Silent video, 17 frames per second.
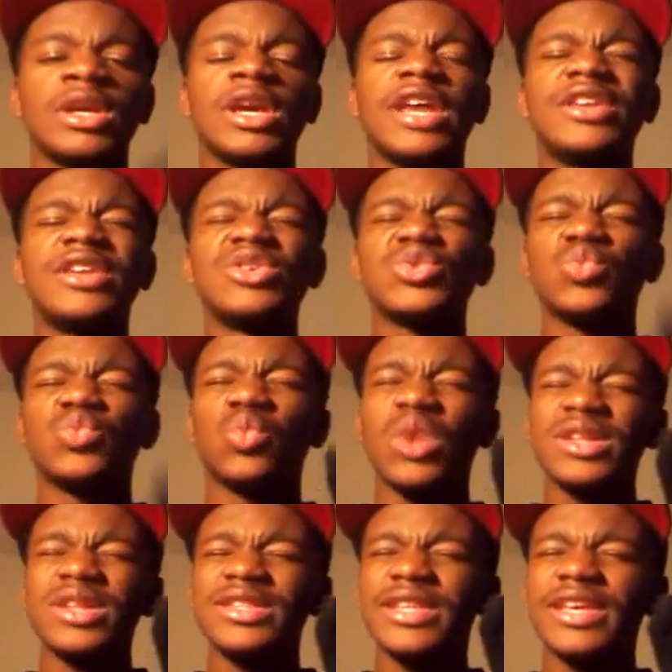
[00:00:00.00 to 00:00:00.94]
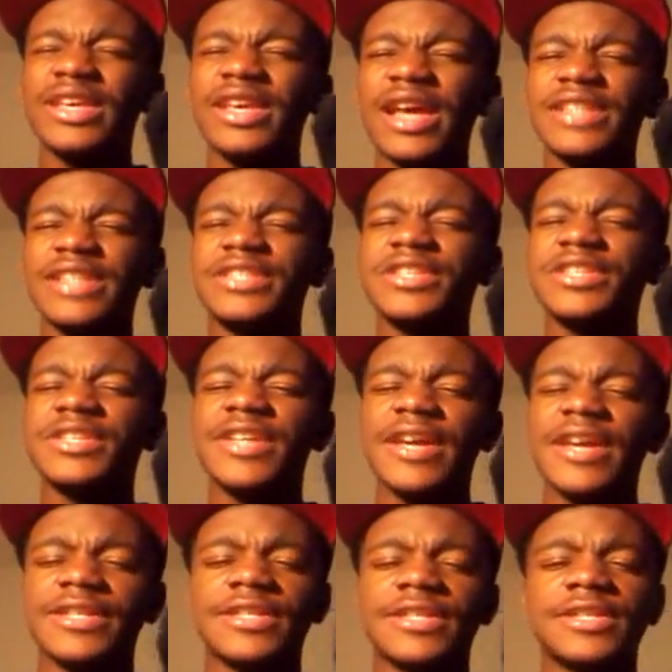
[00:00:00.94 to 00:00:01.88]
And there's one thing I just
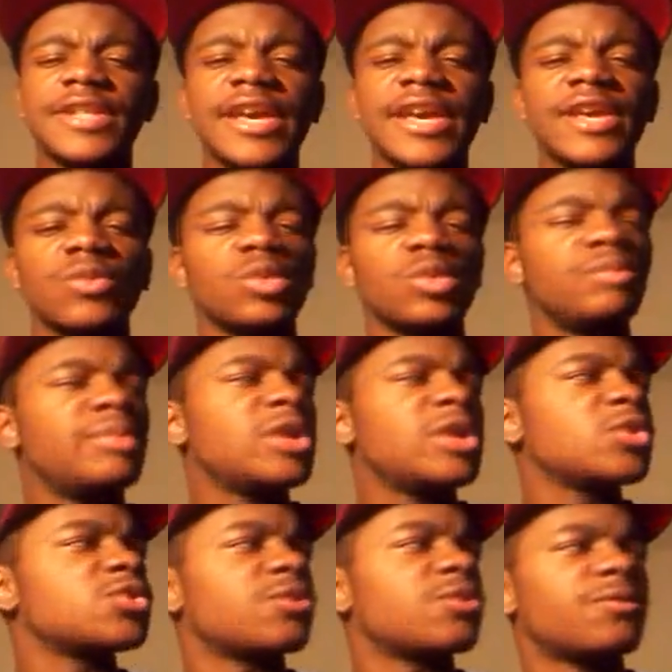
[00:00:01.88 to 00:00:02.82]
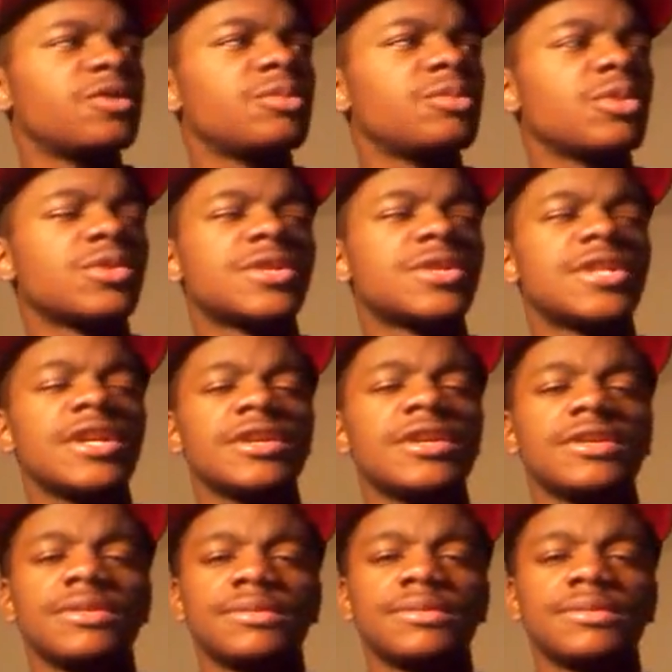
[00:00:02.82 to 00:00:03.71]
can't stand when males or females say.